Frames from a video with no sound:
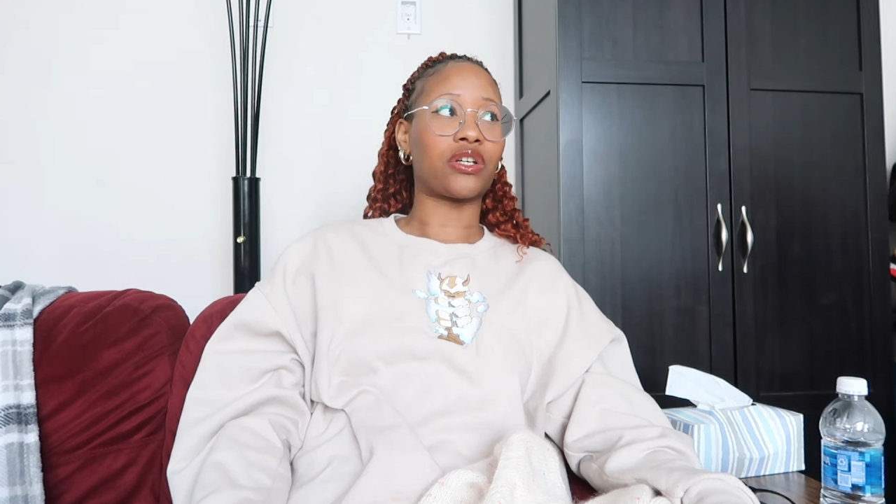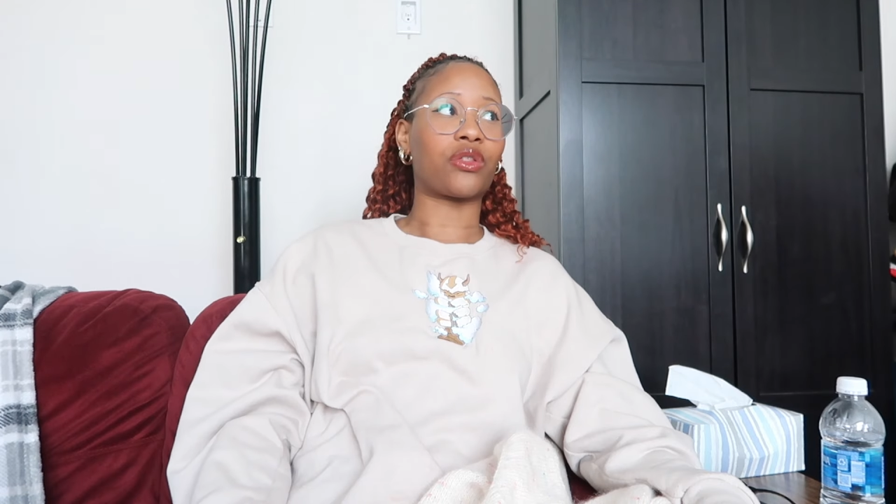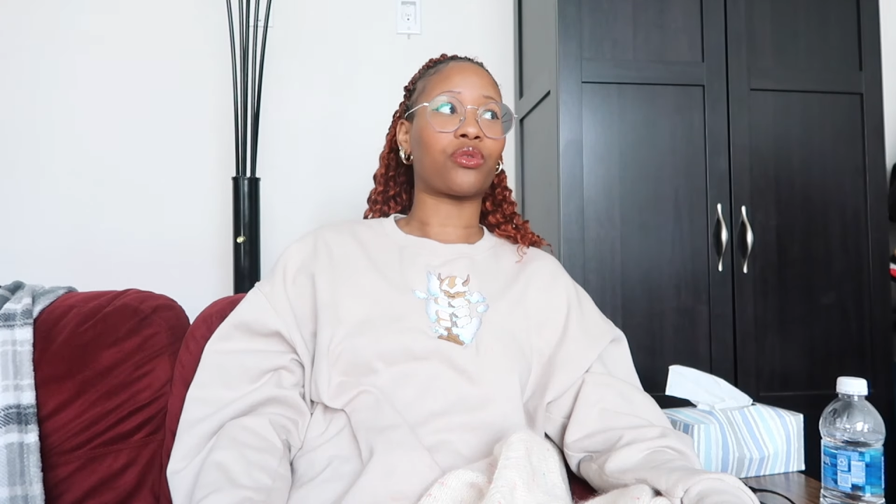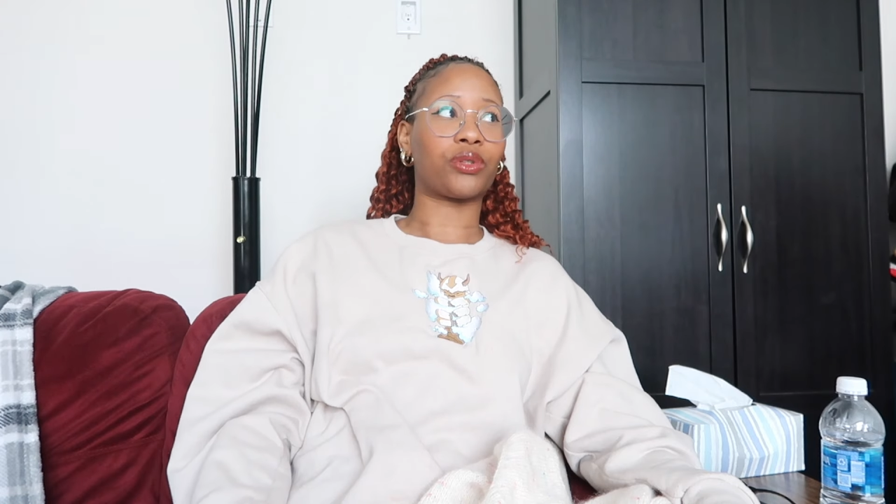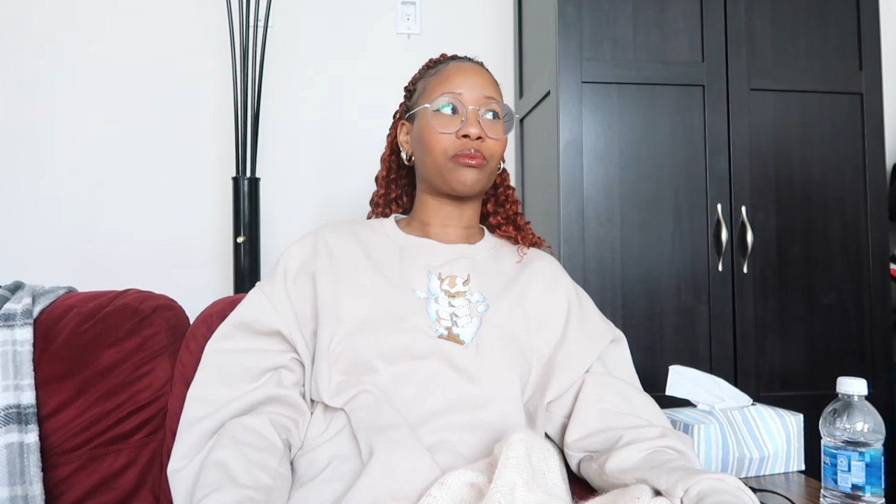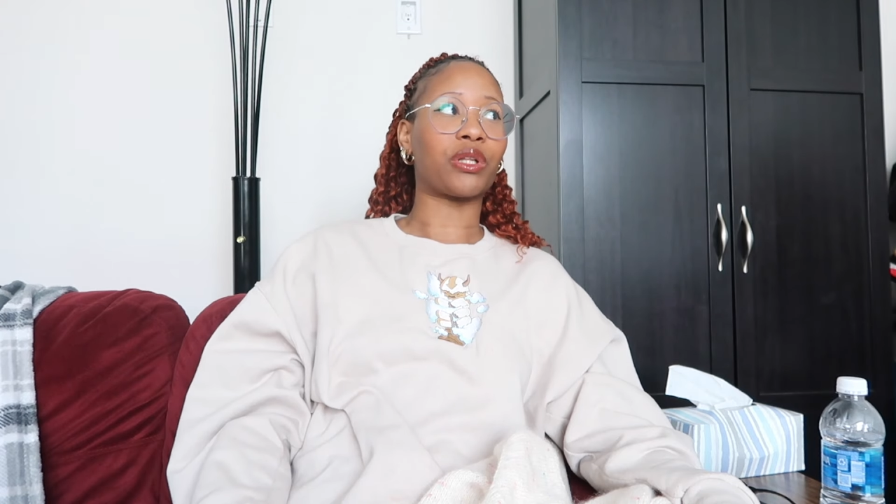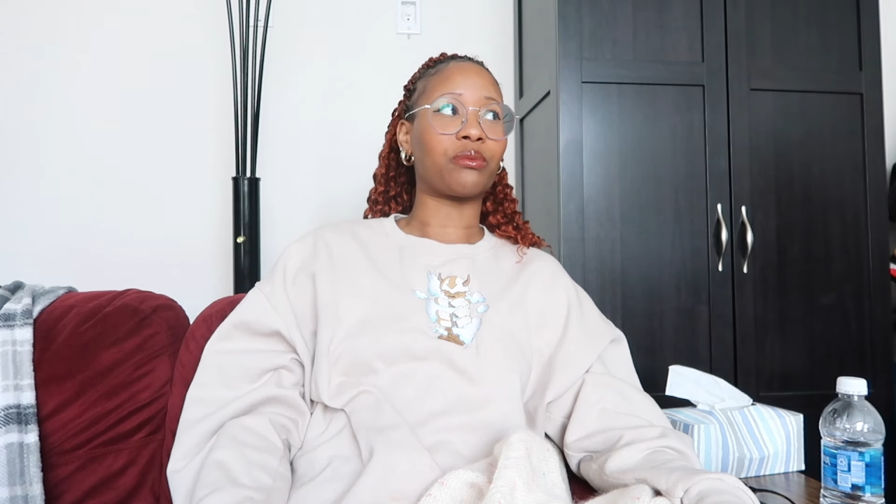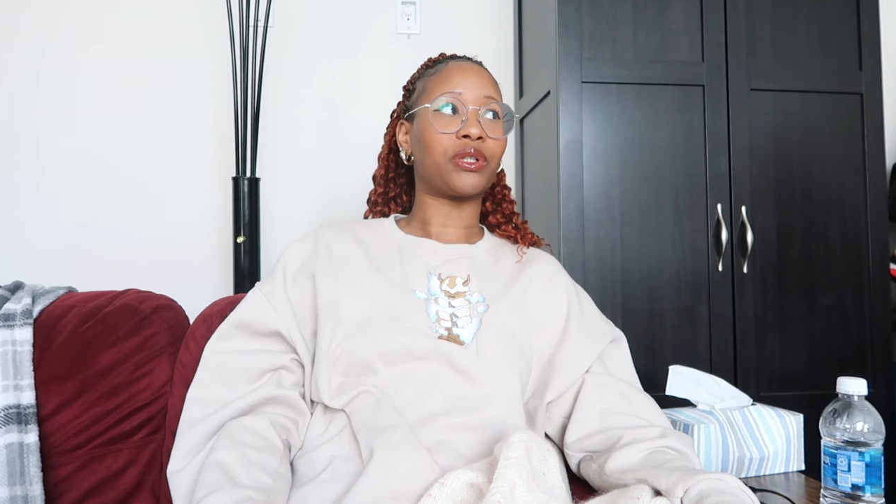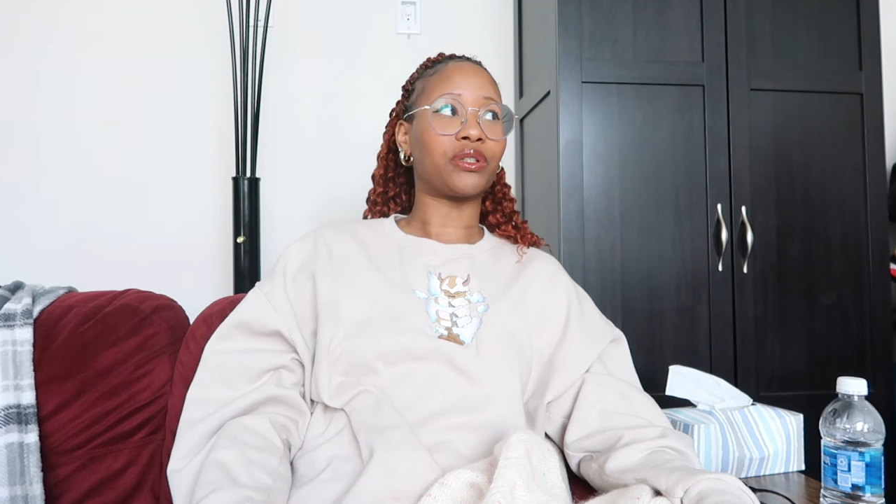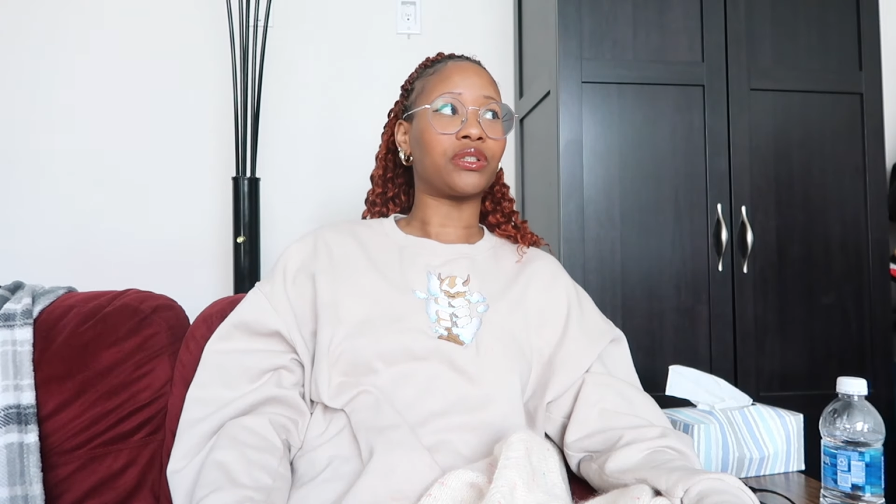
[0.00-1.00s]
on 3
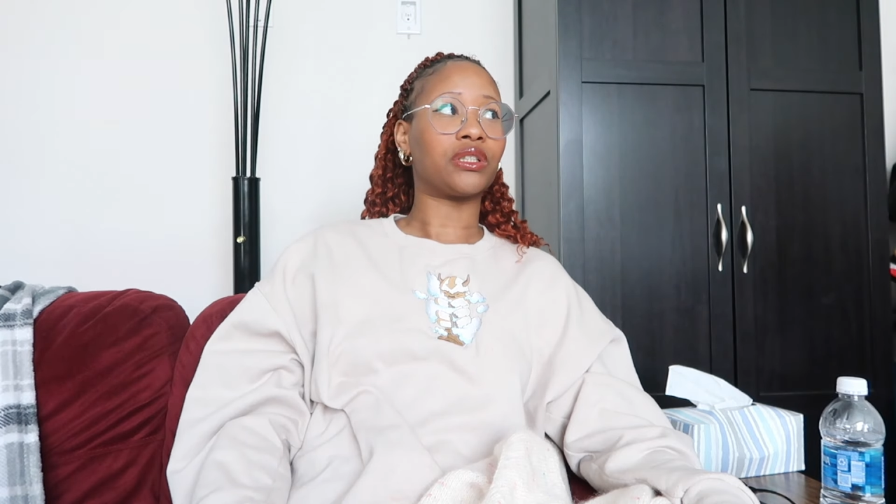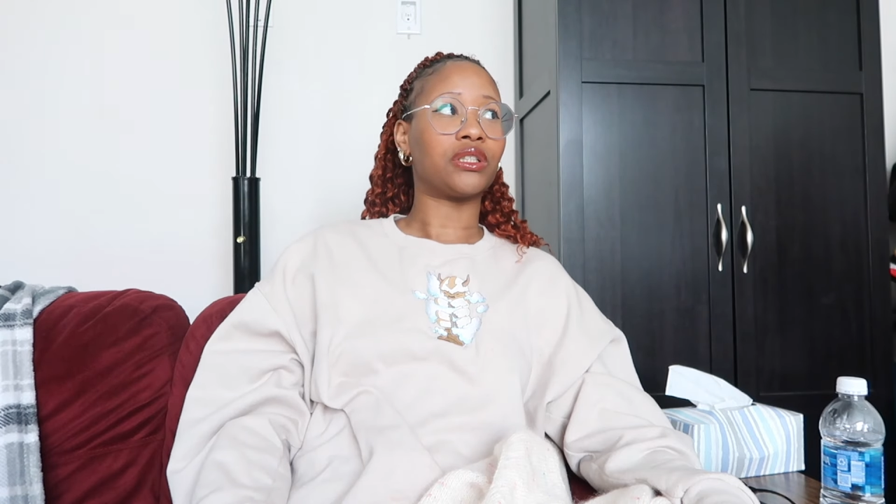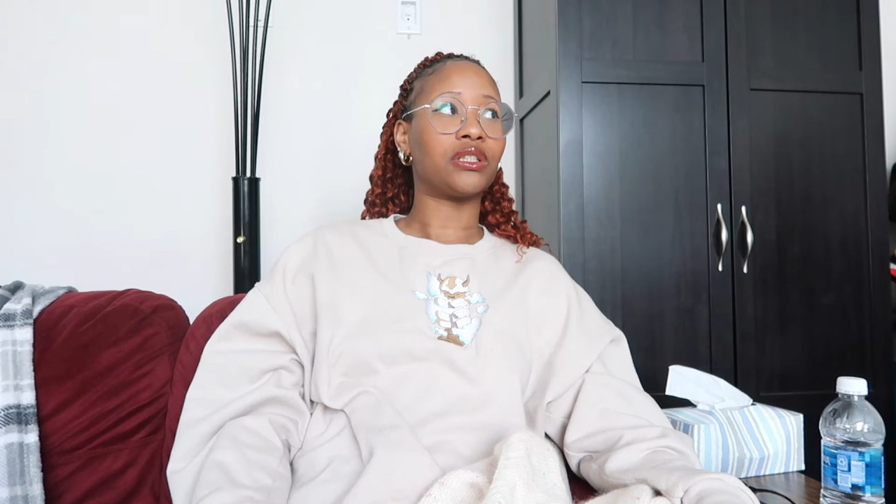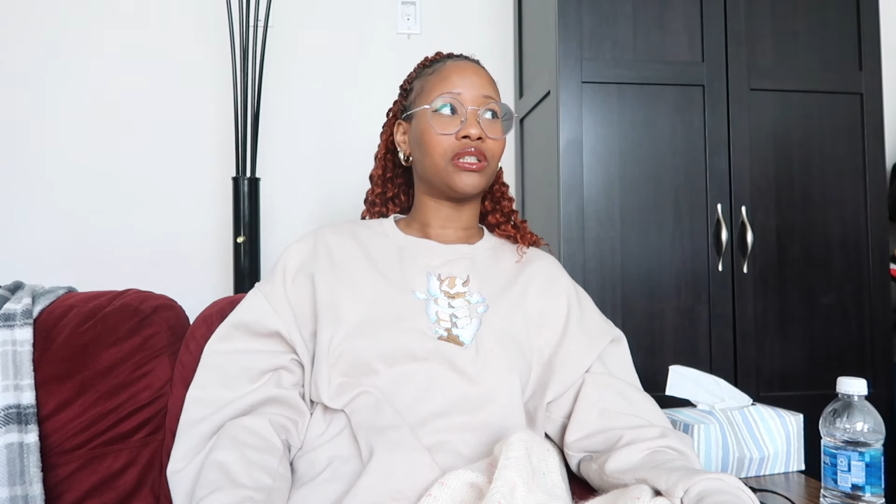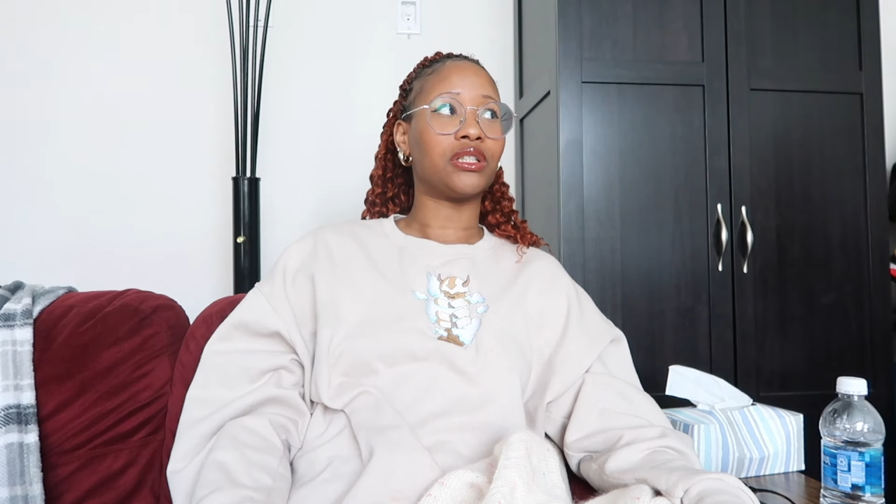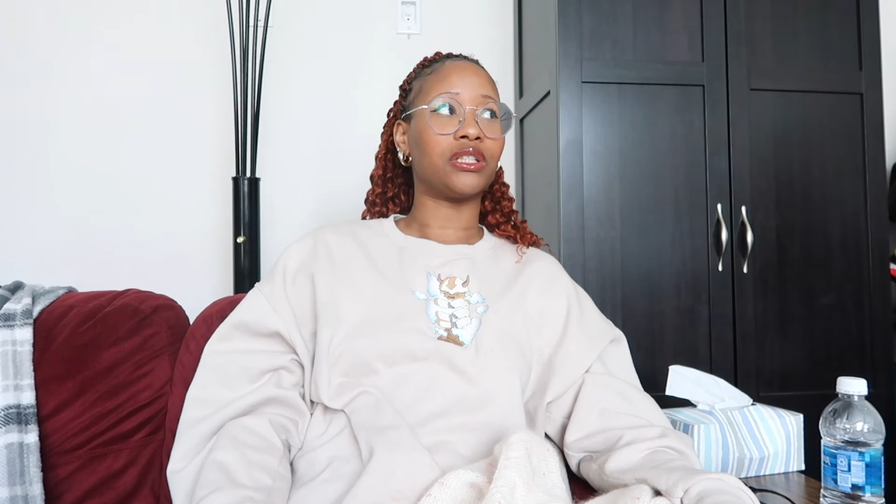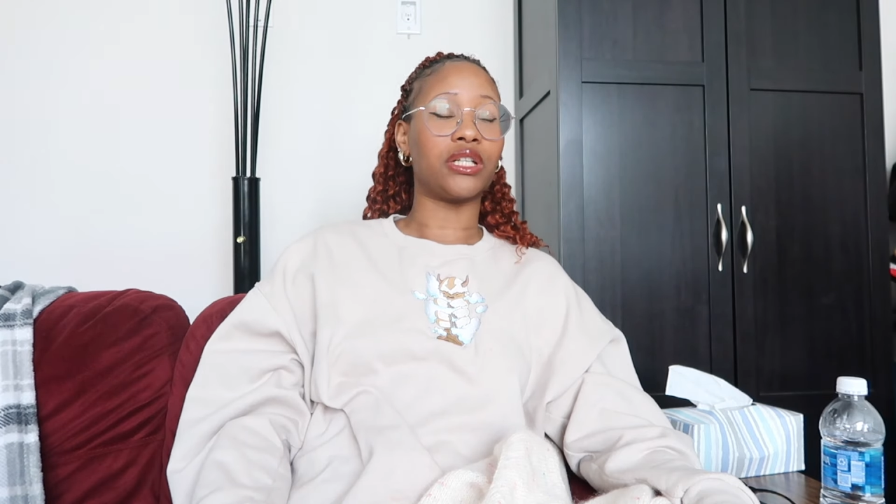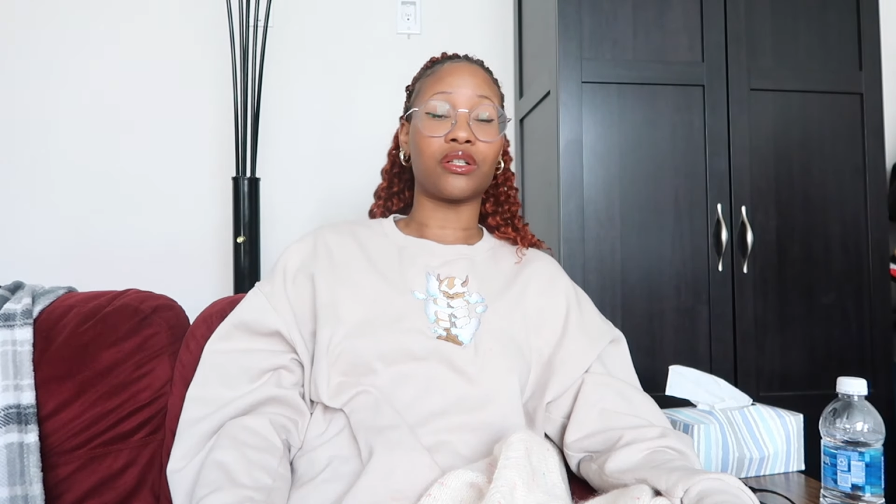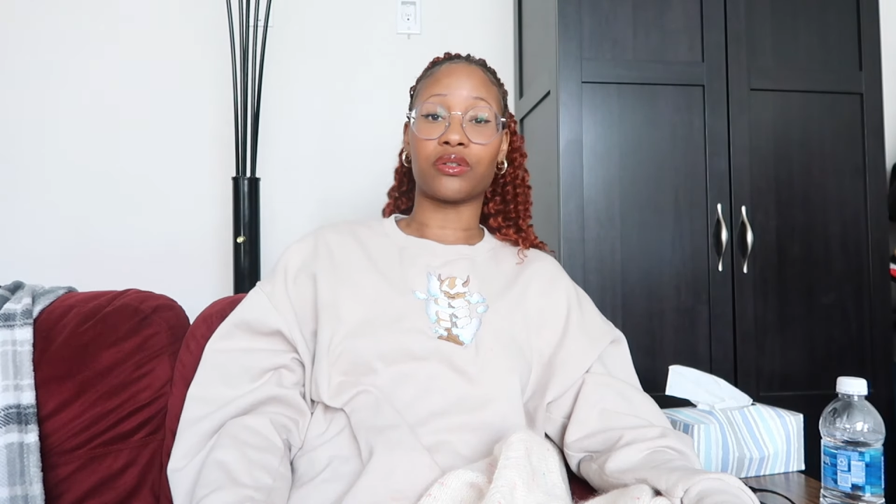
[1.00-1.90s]
millimeter needles.